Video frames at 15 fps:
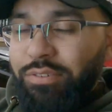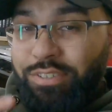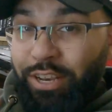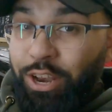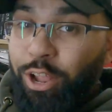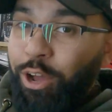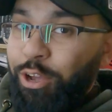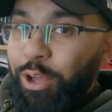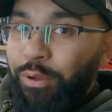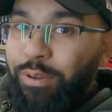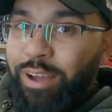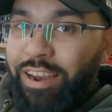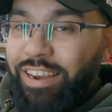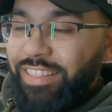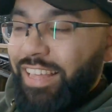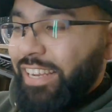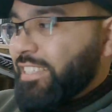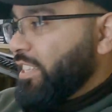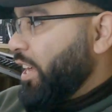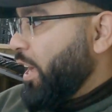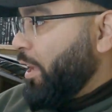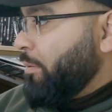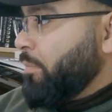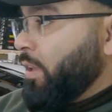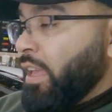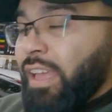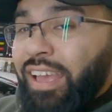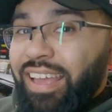There was a lot going on at that time.